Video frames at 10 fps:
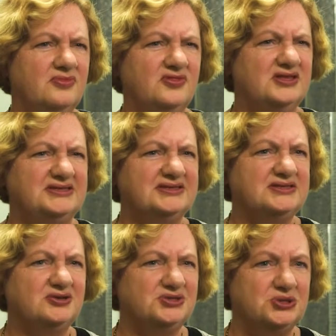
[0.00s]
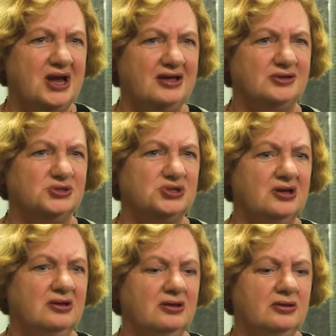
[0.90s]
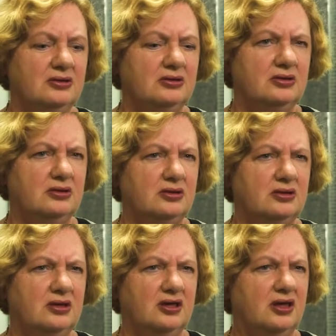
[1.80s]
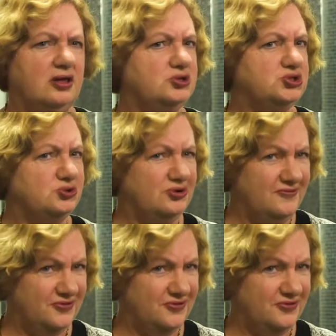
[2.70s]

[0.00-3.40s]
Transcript: this is so strange. Are you sure you've